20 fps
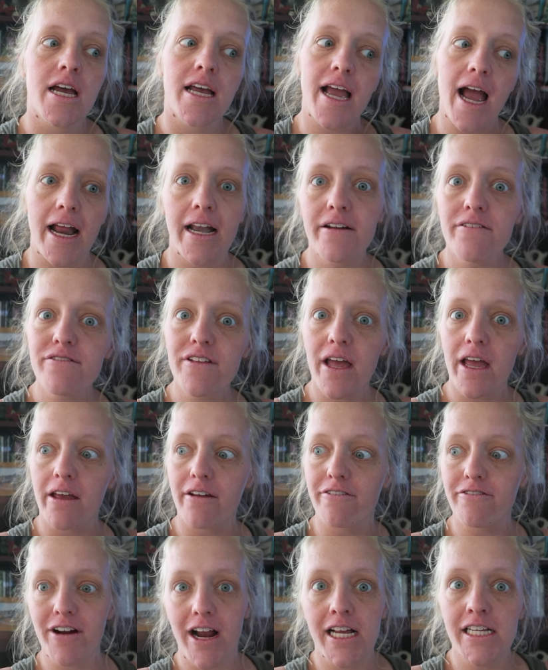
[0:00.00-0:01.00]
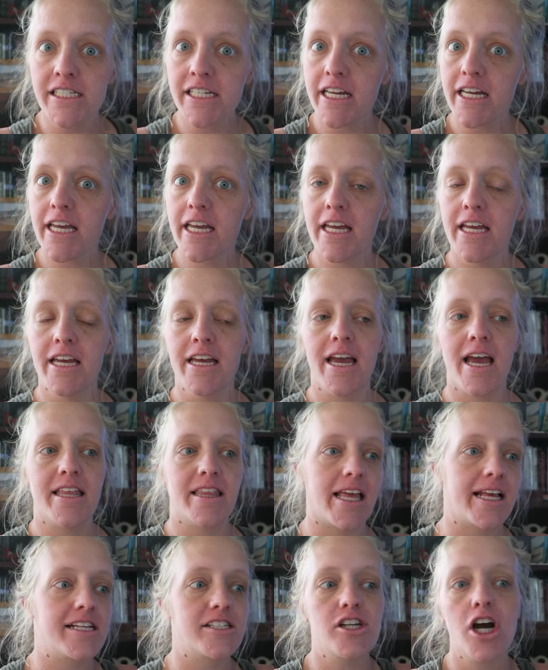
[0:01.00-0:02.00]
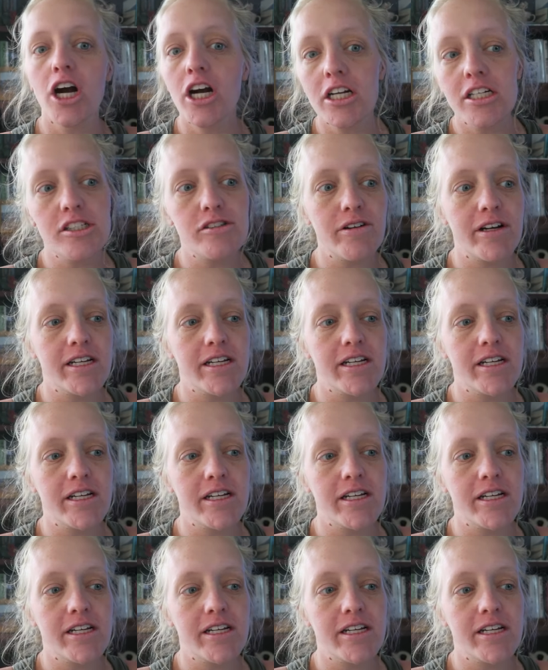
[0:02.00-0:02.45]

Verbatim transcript: kind of like frantic and like his heart is